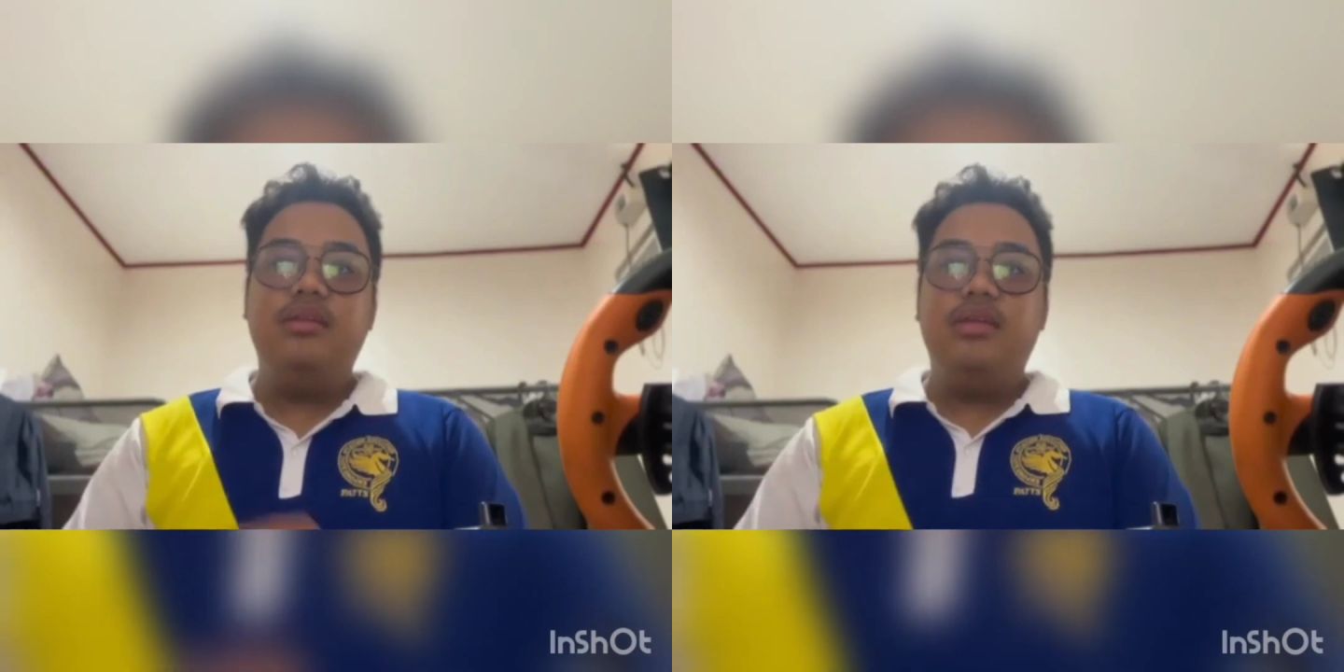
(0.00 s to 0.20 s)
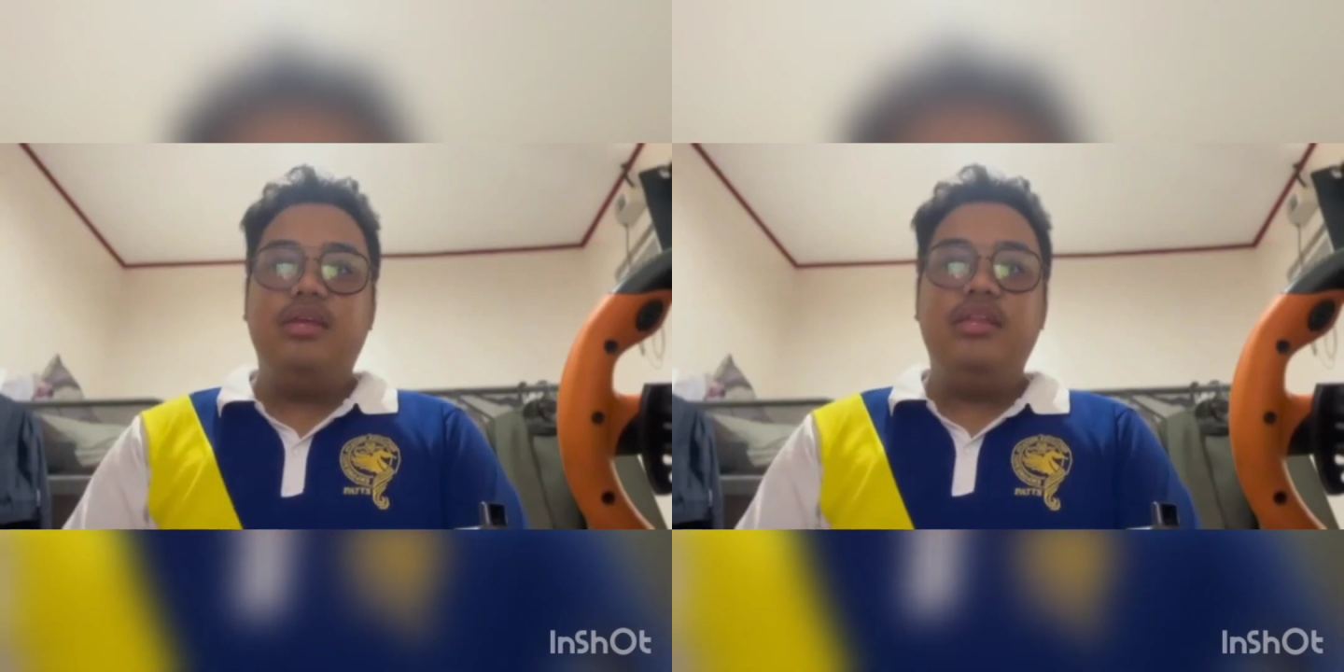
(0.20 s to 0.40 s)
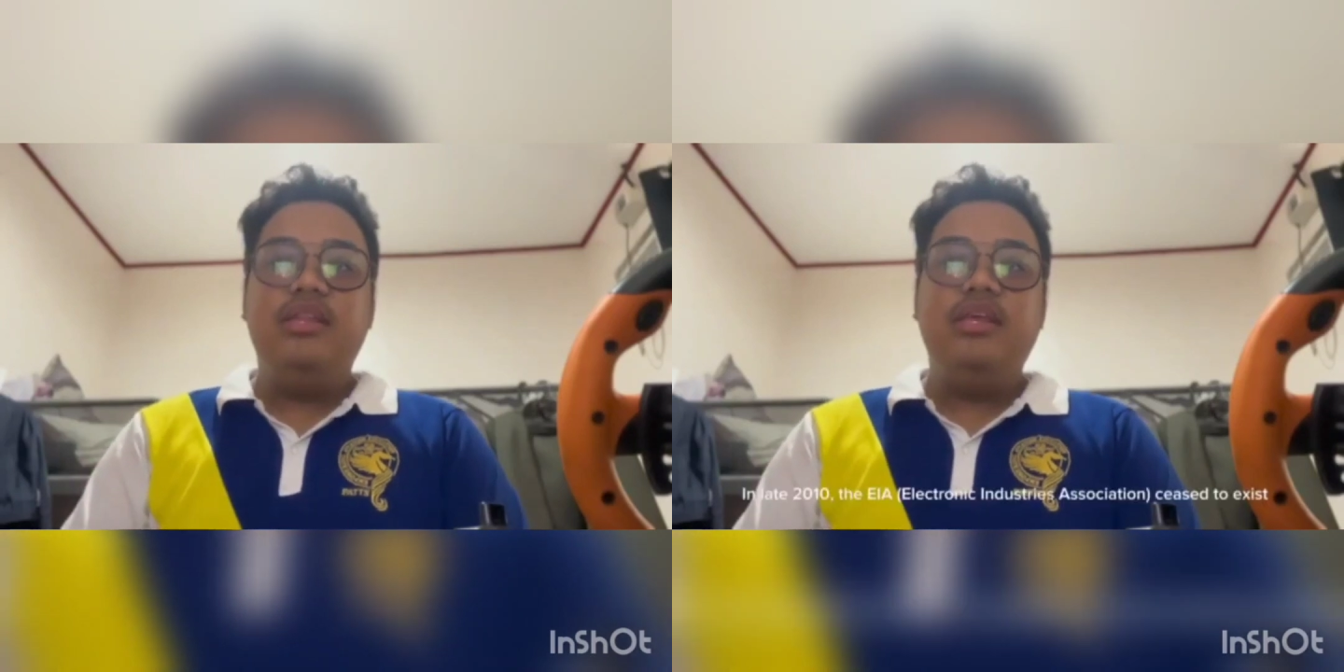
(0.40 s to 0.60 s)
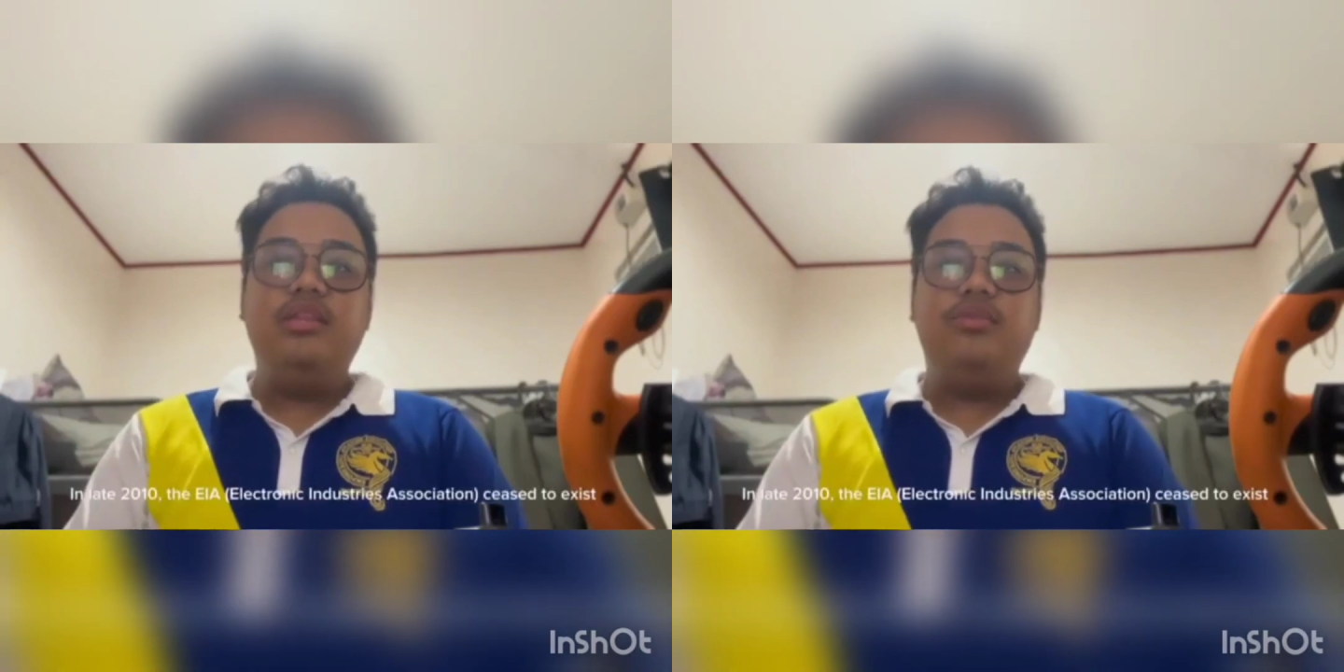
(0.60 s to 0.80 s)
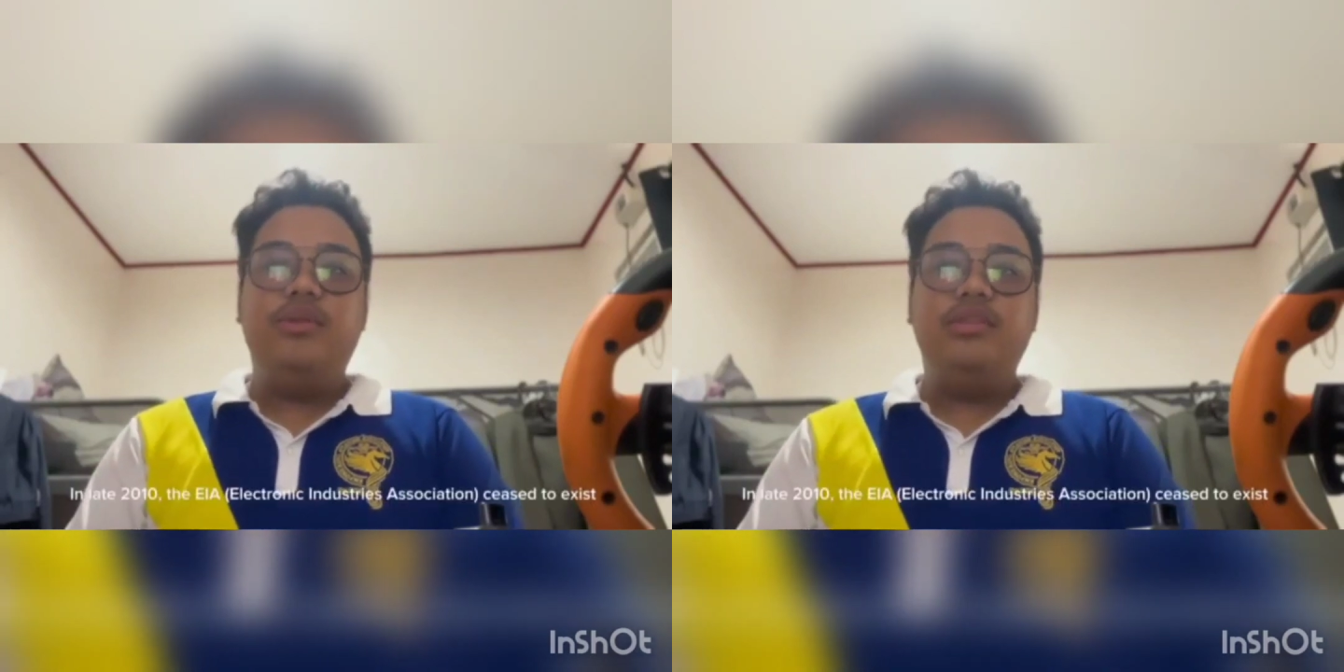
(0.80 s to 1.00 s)
In late
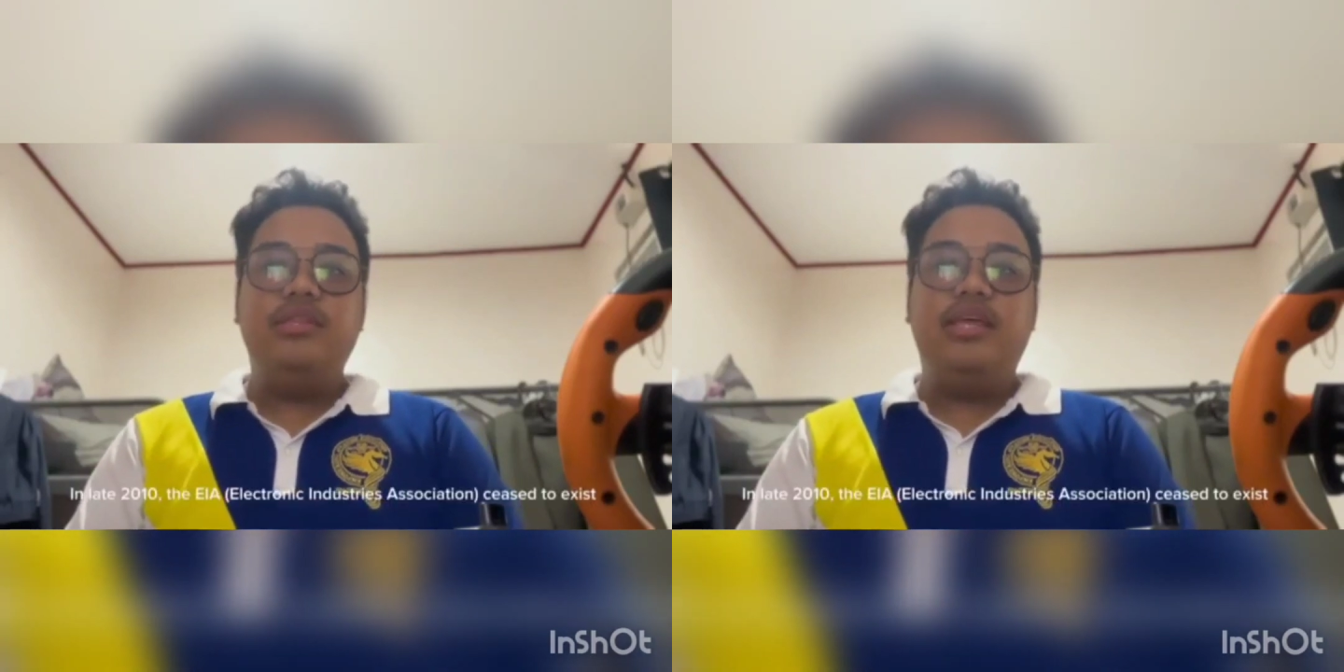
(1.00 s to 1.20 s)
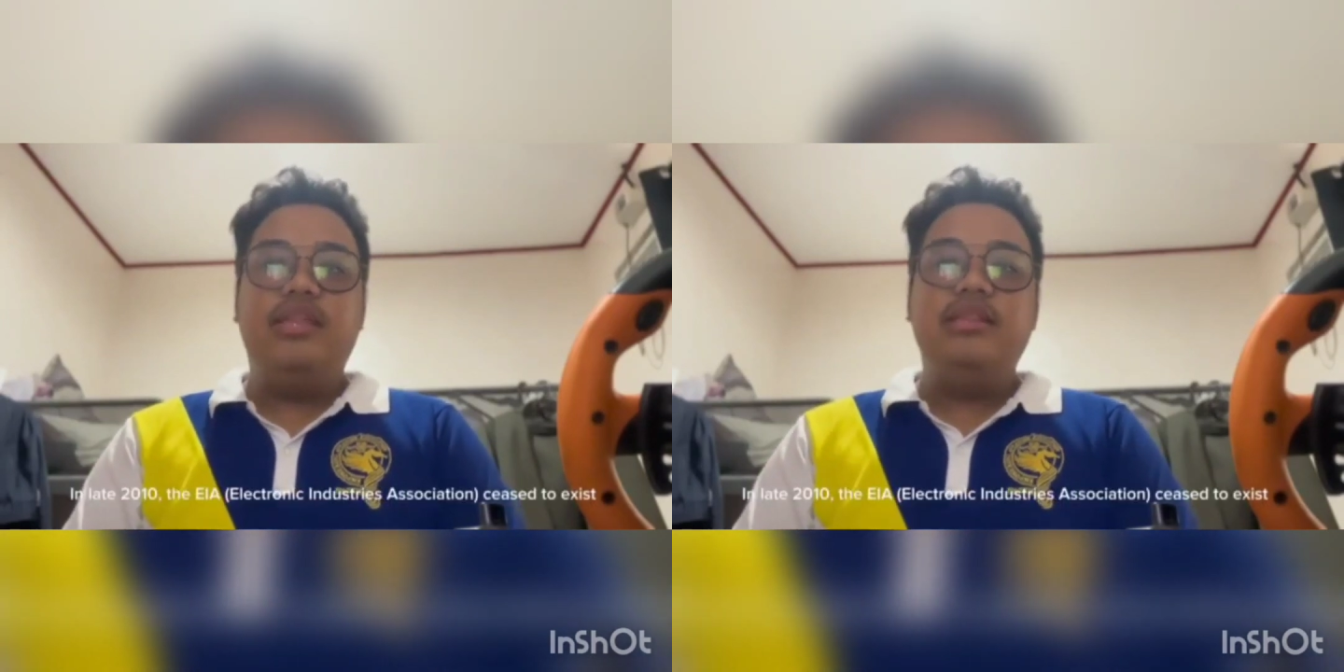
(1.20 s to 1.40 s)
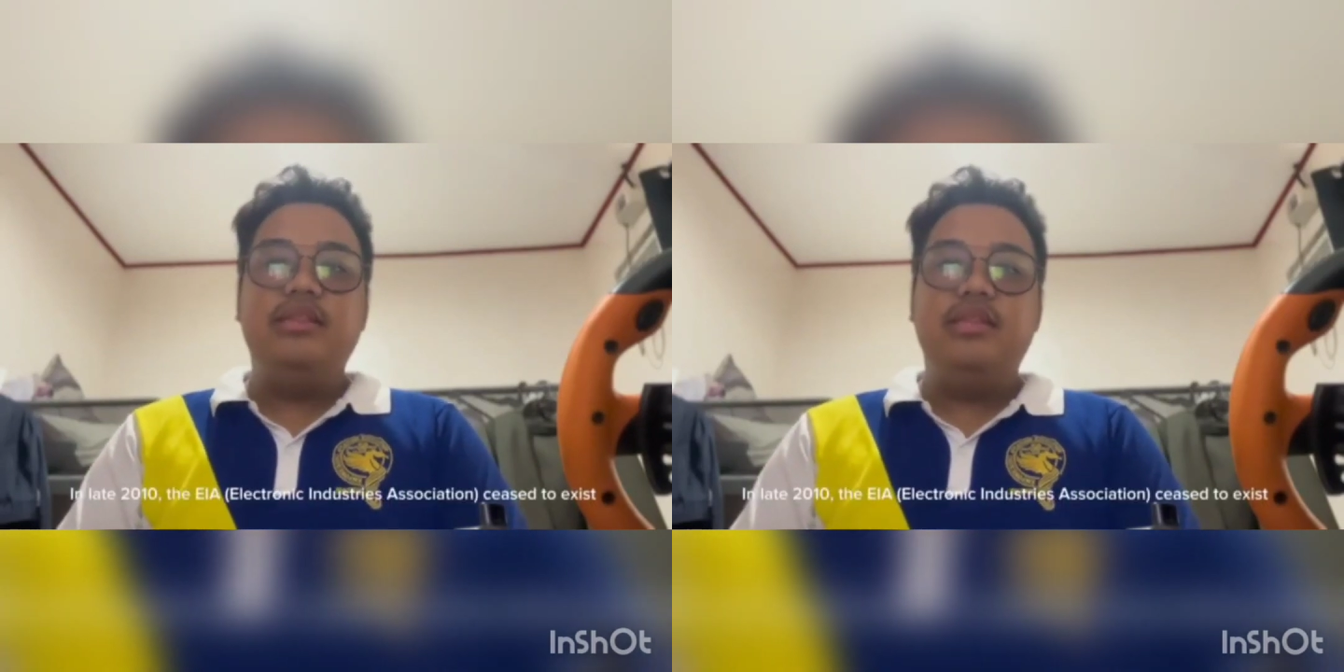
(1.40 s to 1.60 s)
2010,